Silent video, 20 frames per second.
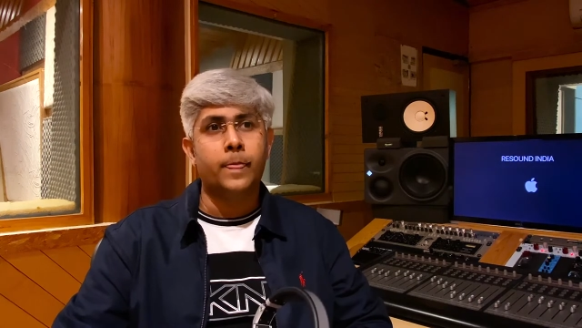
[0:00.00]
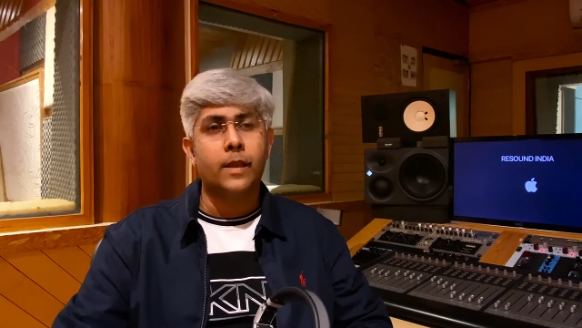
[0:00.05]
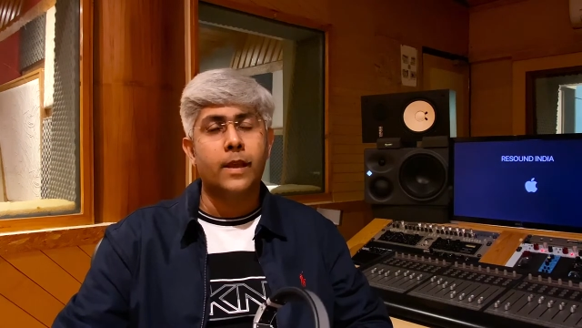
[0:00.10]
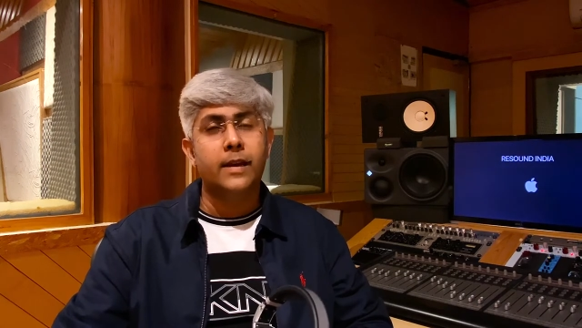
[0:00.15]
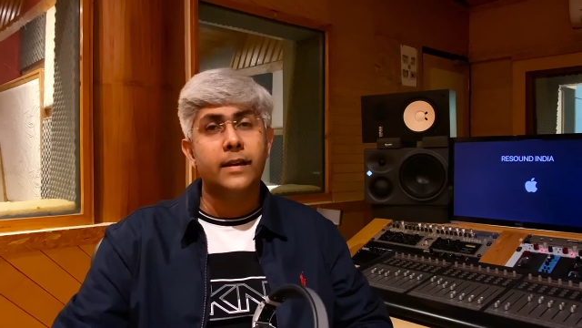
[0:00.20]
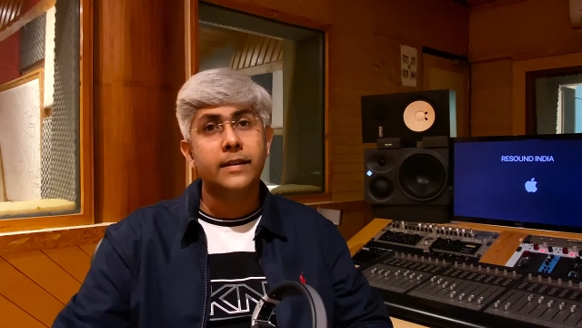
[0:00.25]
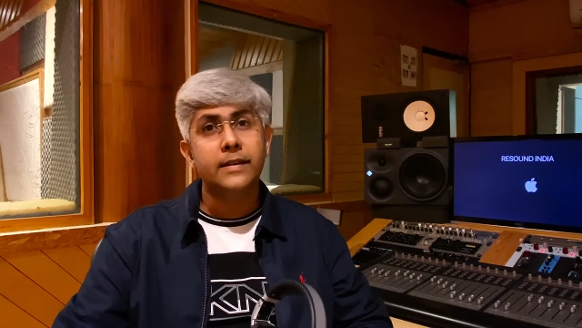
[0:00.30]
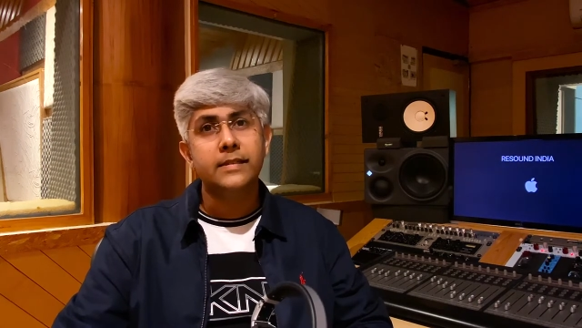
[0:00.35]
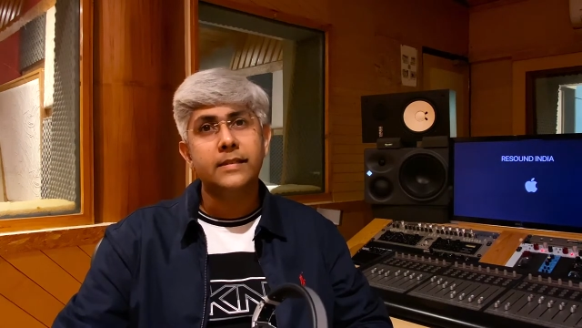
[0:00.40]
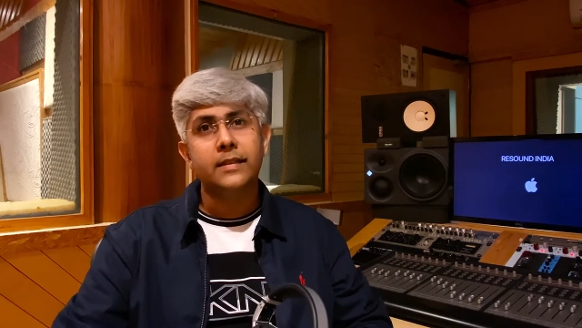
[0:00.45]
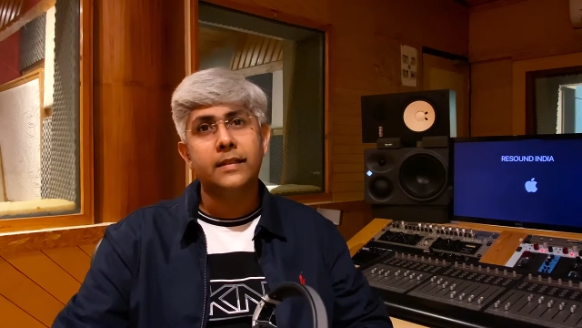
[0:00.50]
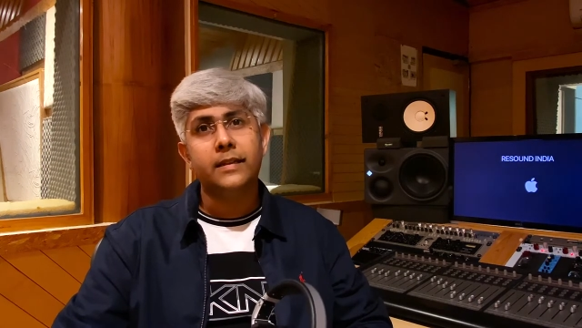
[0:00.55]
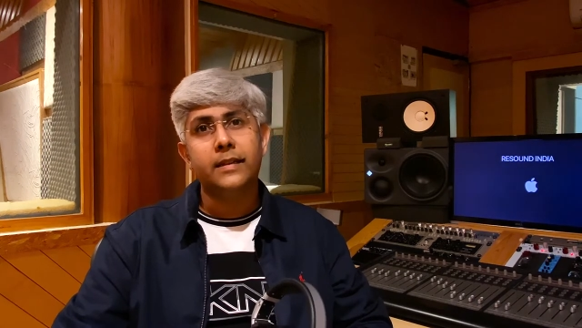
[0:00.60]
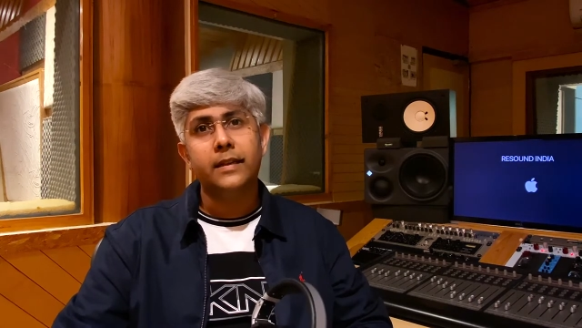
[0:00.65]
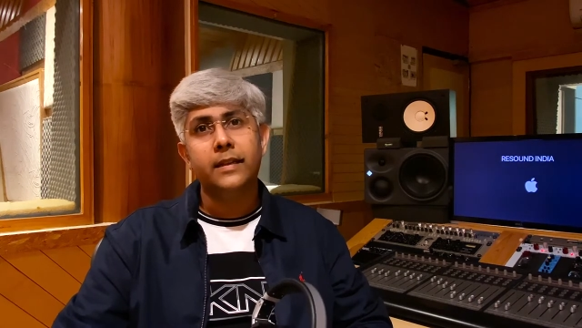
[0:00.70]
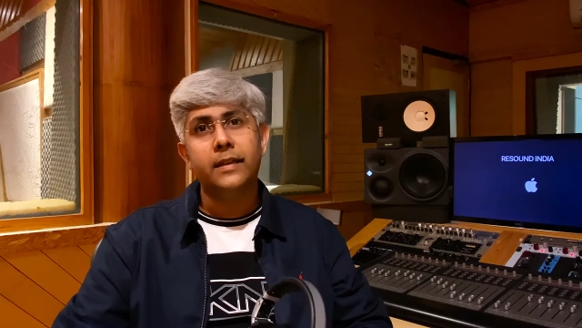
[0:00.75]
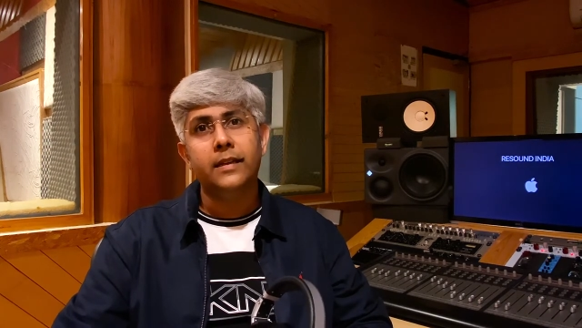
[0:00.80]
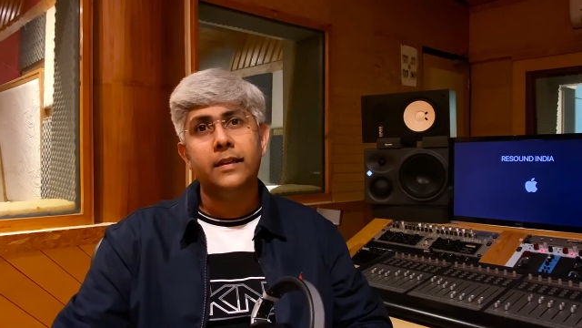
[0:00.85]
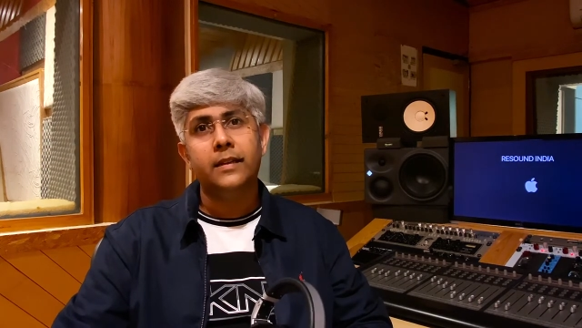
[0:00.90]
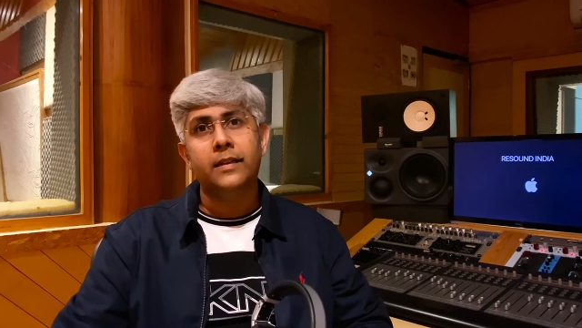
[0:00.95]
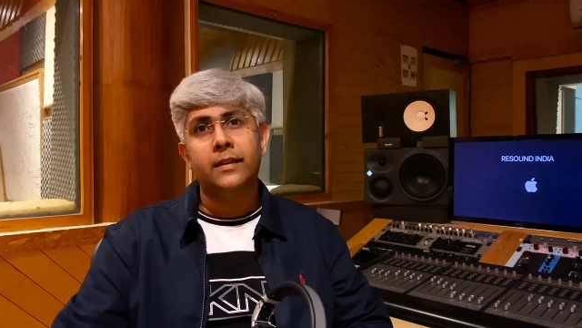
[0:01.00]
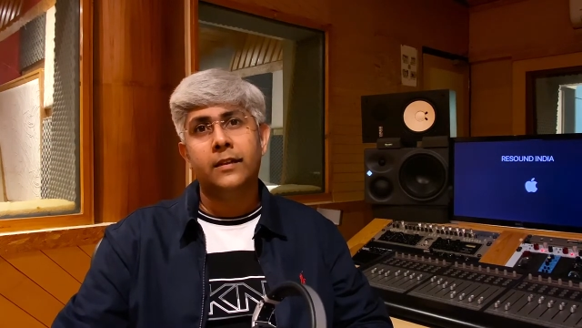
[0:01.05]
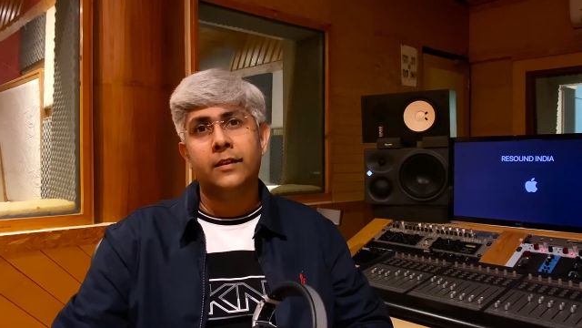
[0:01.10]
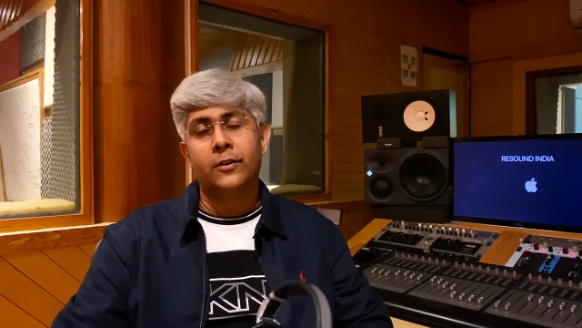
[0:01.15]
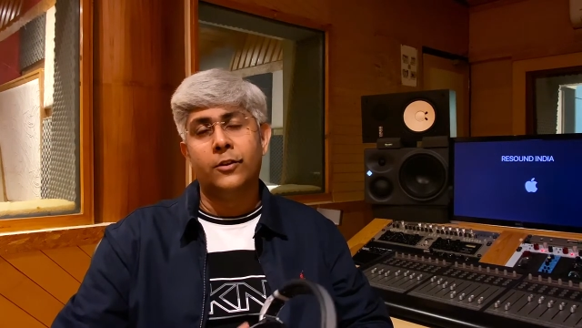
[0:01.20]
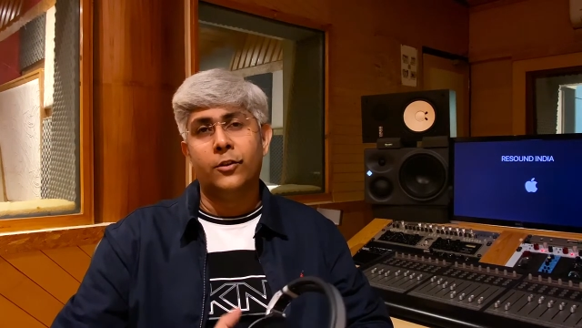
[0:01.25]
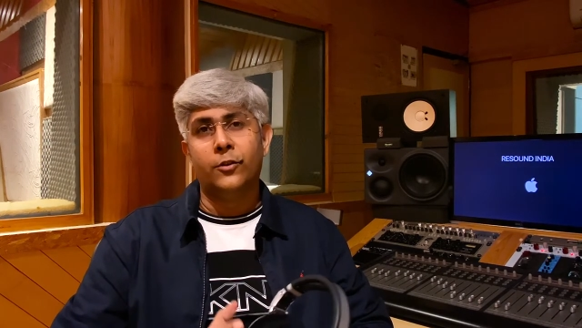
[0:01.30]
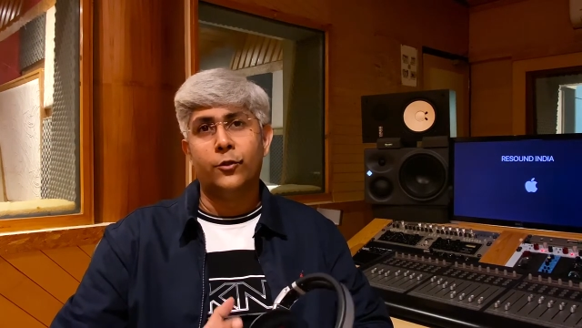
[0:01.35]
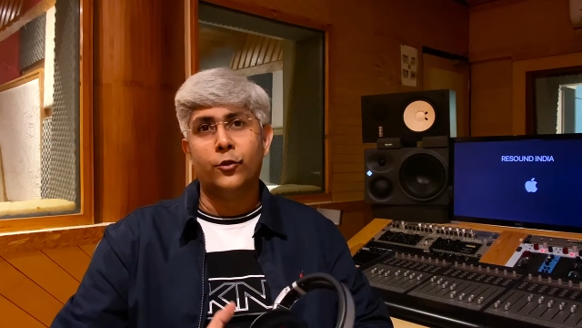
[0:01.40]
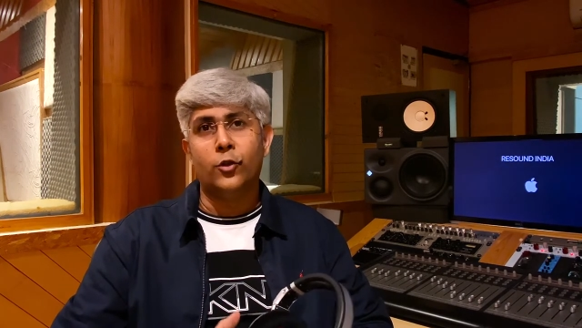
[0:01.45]
Recently,
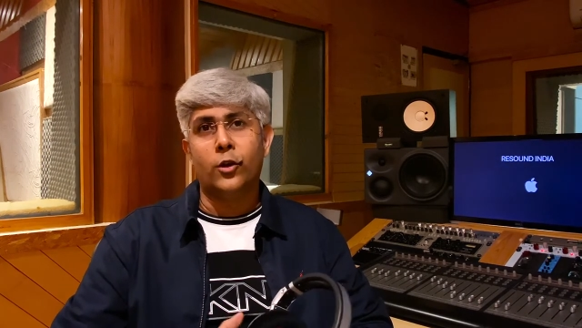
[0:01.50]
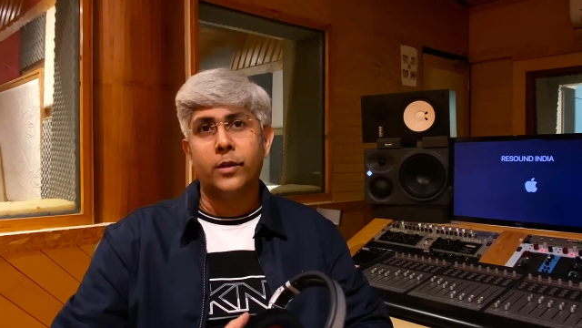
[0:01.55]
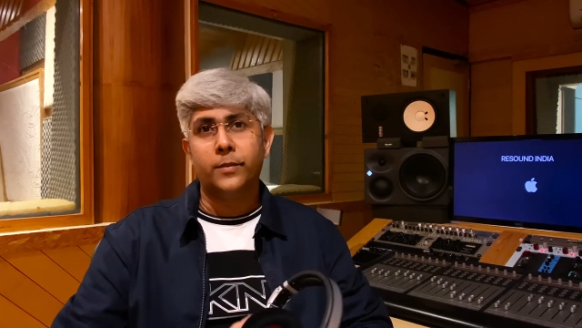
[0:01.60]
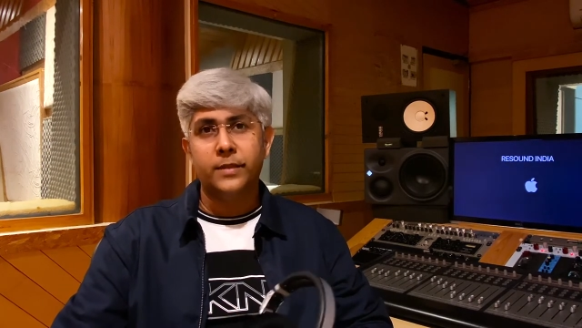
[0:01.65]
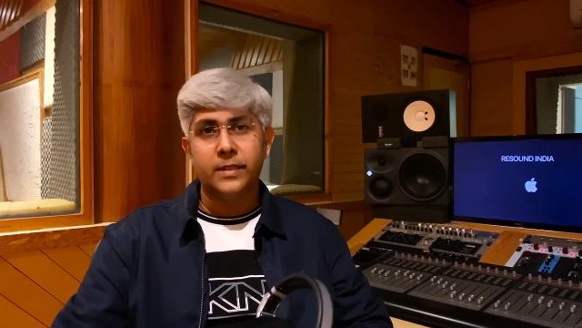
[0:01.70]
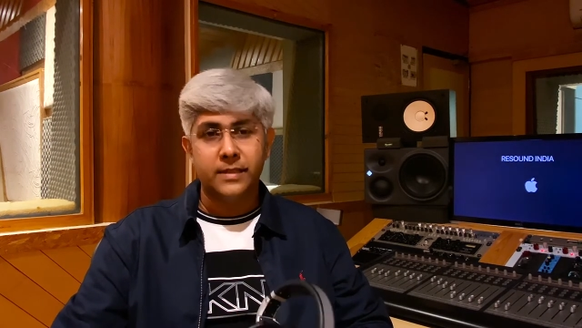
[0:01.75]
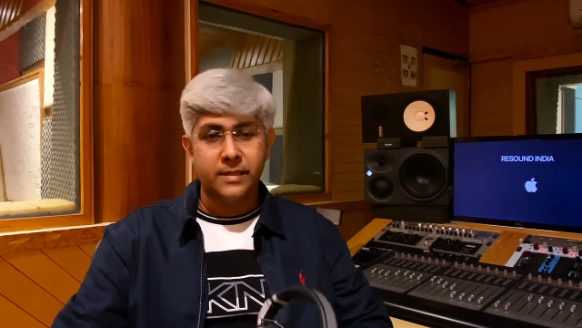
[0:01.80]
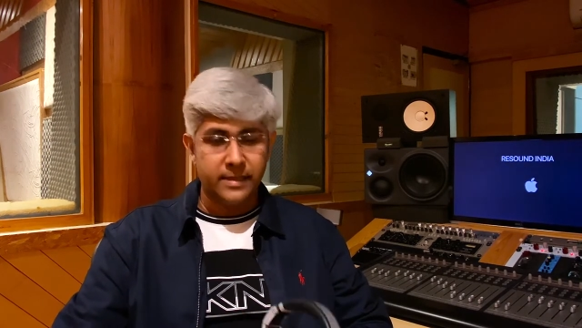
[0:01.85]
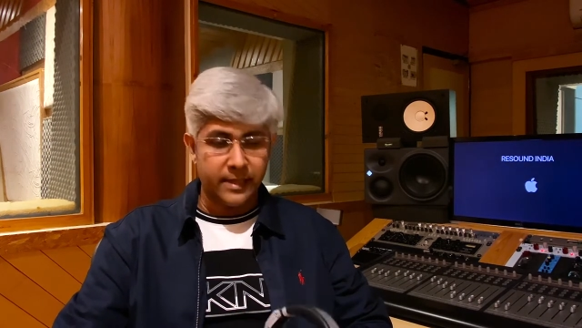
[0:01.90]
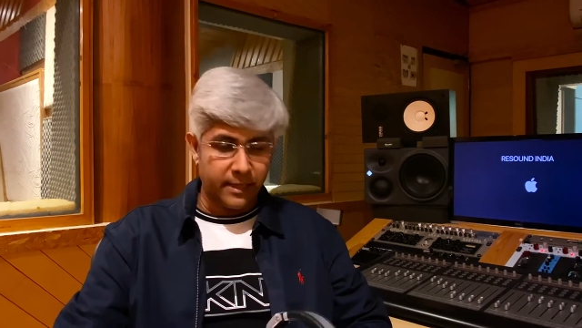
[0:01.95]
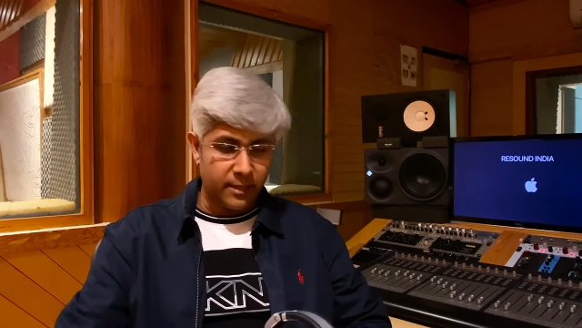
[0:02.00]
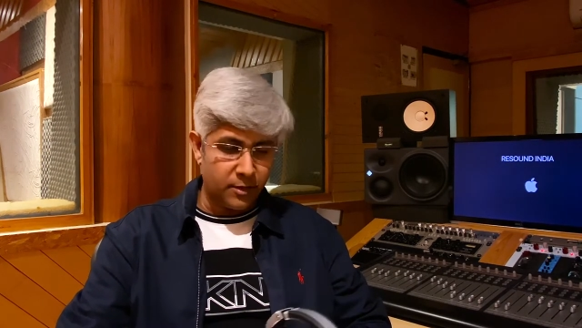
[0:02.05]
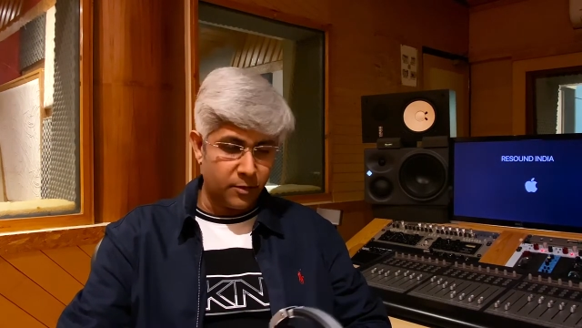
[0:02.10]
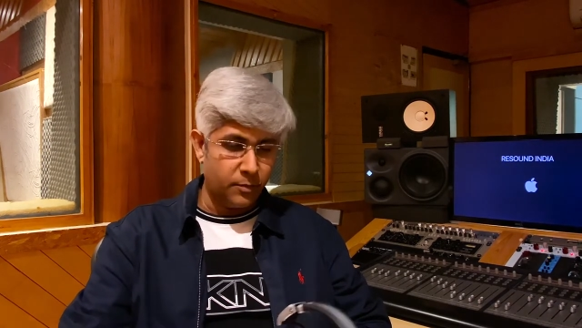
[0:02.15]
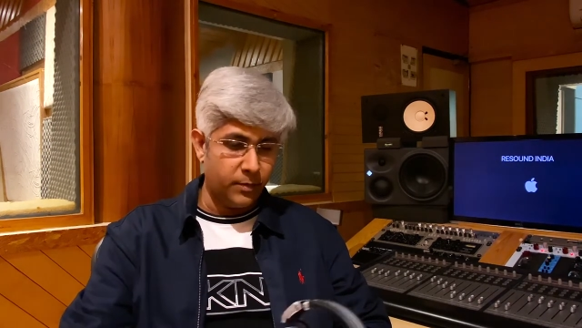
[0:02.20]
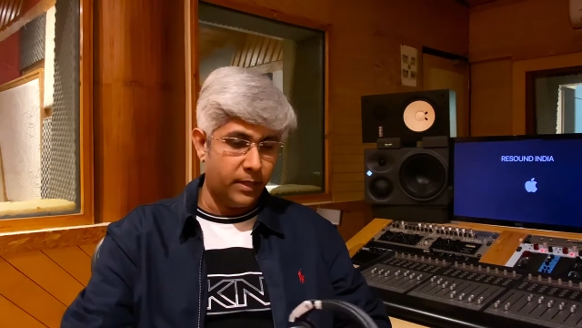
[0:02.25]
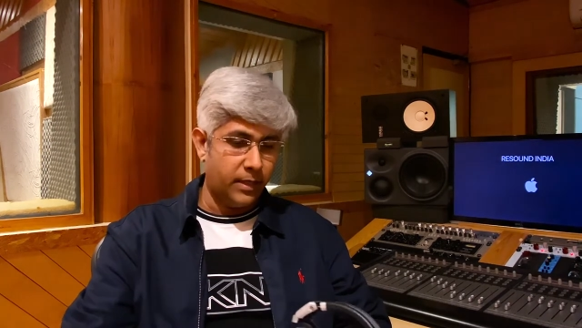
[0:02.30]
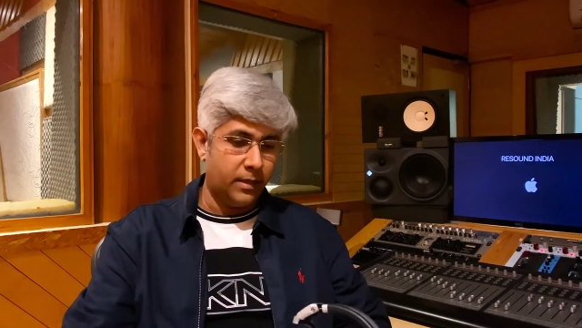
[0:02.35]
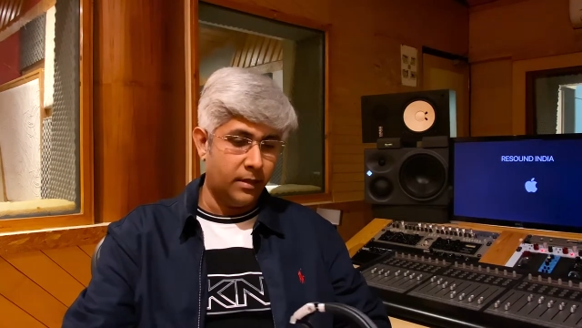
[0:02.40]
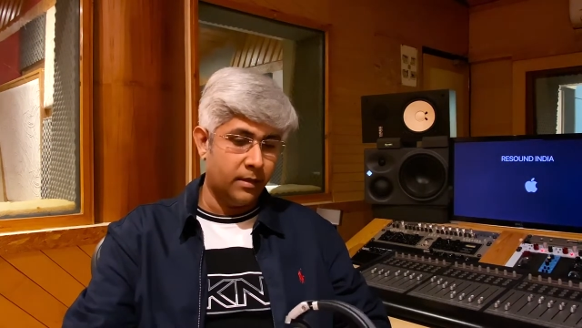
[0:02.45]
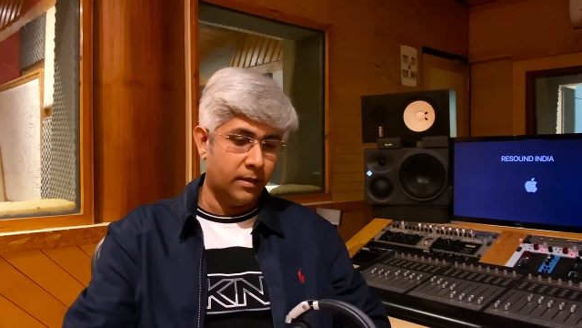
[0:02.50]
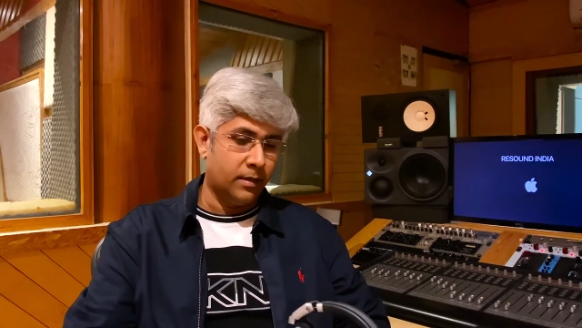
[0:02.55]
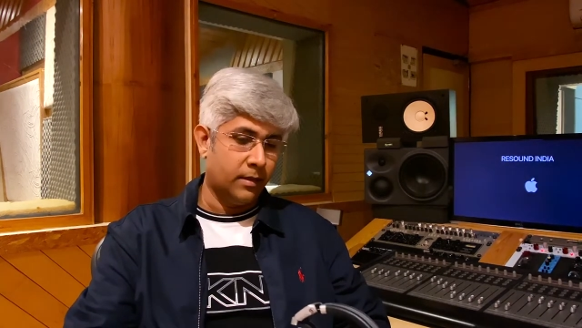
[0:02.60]
Neumann sent me